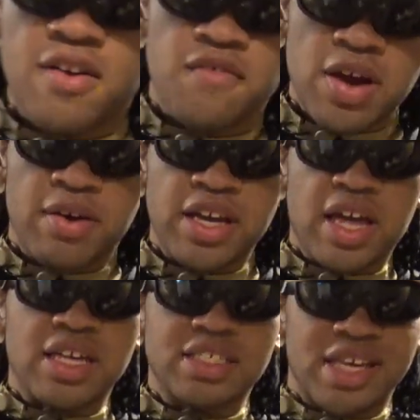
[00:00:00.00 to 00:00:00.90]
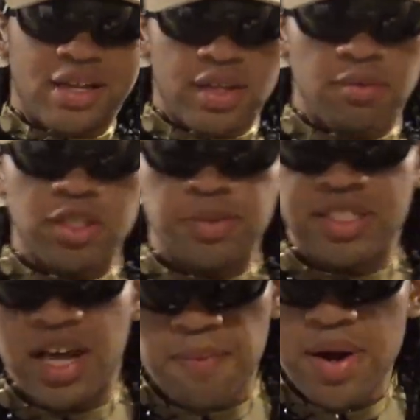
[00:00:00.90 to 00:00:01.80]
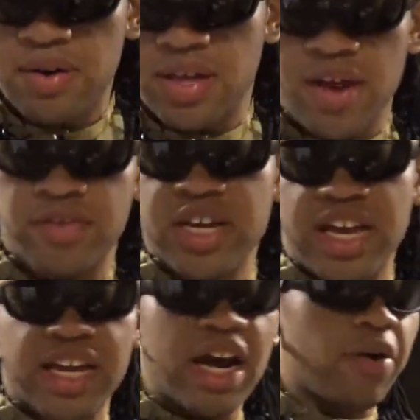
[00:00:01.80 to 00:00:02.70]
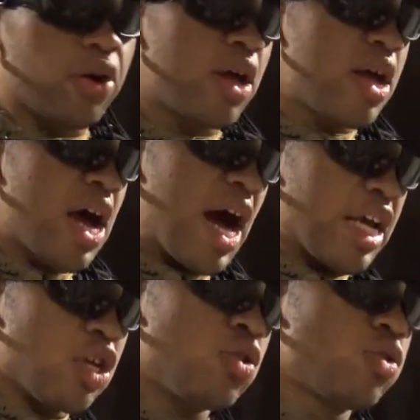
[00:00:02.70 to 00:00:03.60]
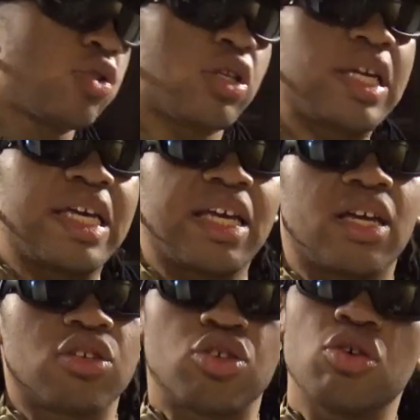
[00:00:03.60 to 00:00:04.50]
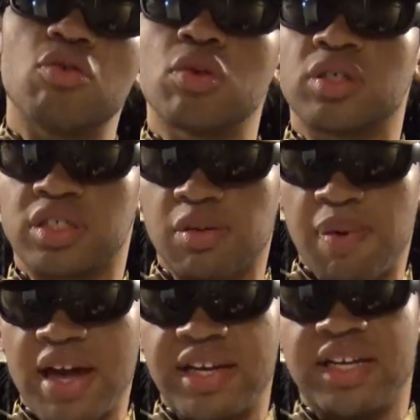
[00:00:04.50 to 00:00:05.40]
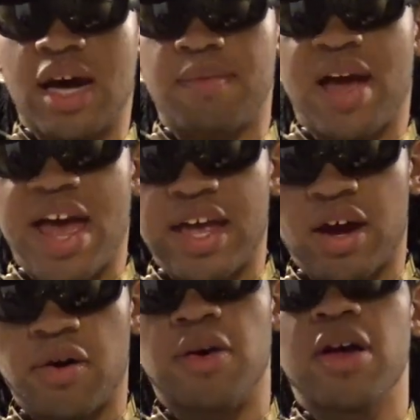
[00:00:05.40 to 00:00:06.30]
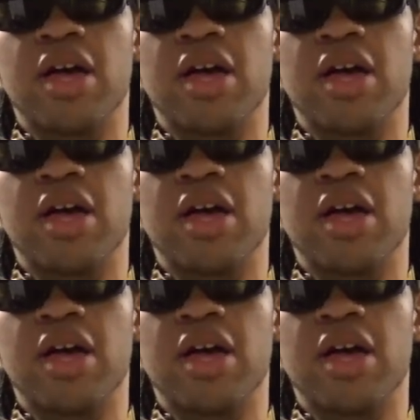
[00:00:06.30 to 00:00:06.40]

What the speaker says: very seldom, which means I barely ever take it out. I usually do, just depending on my AO.